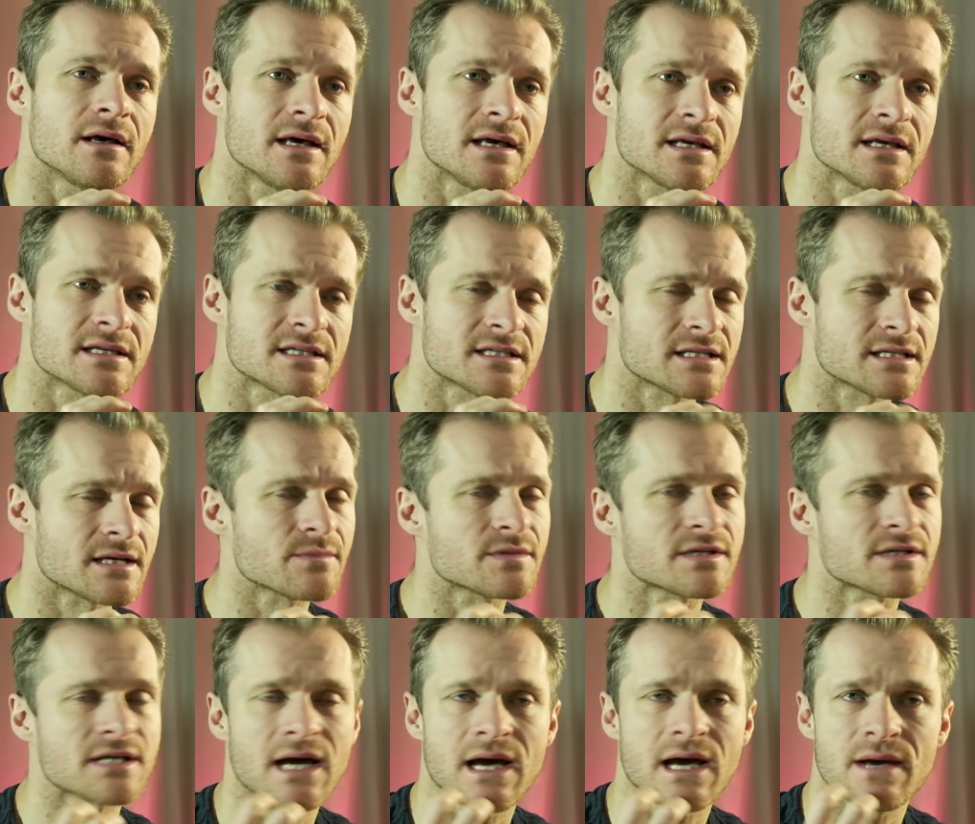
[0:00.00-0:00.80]
is
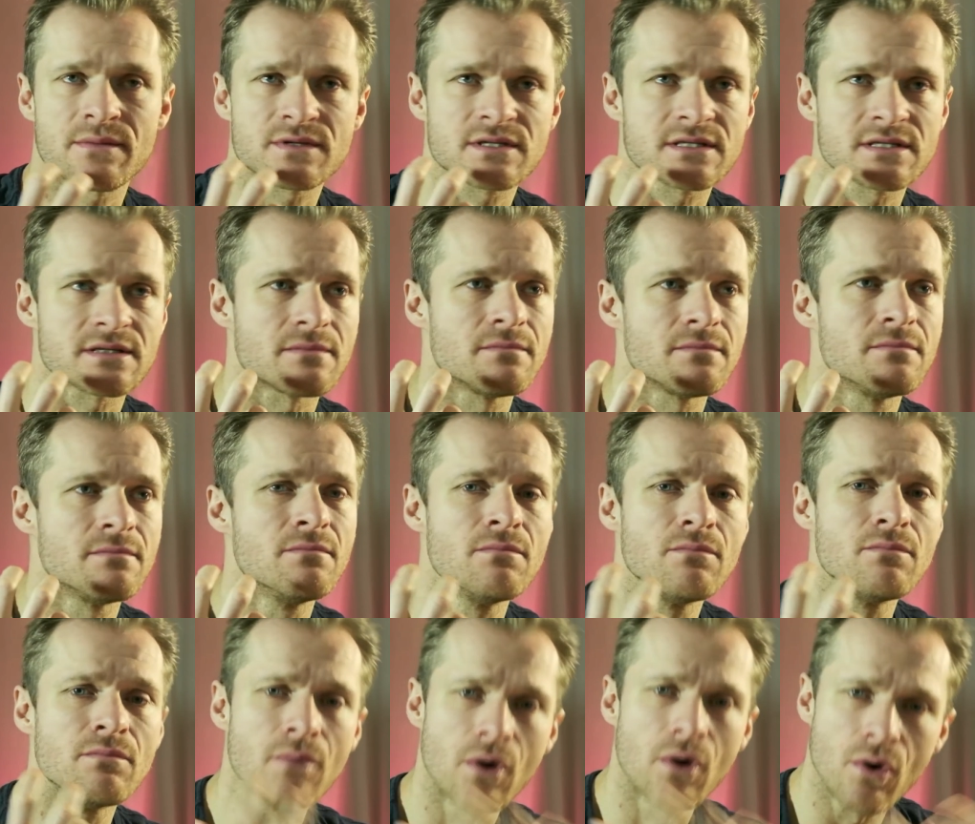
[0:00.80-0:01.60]
sometimes
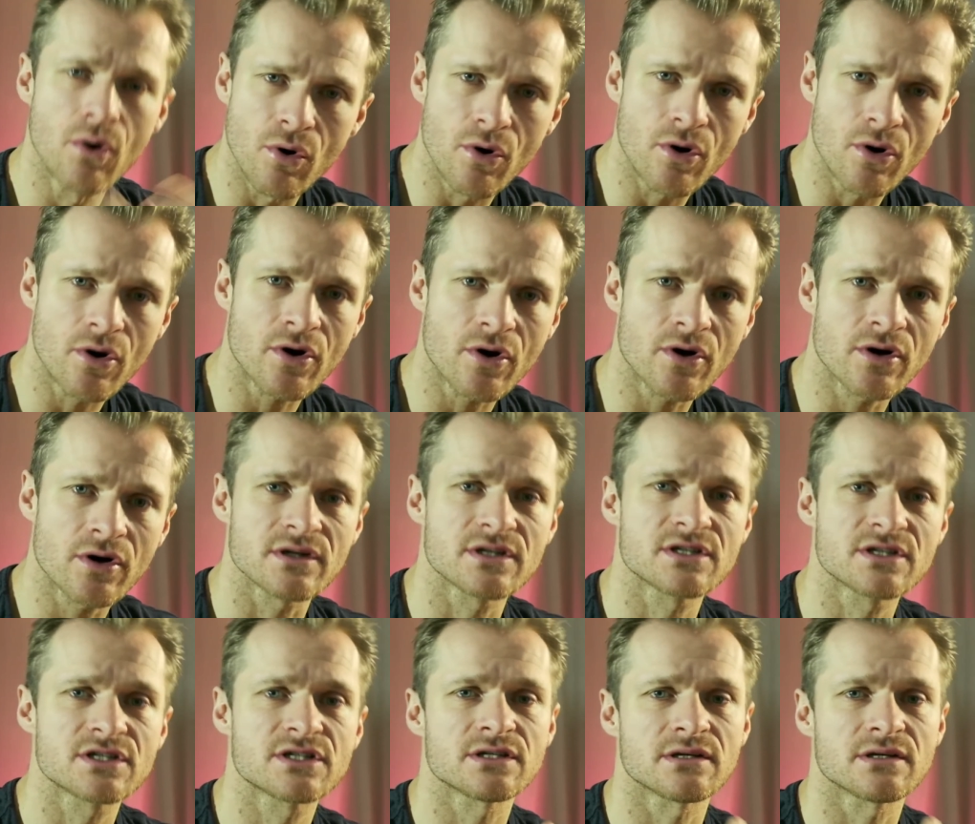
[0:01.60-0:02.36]
more,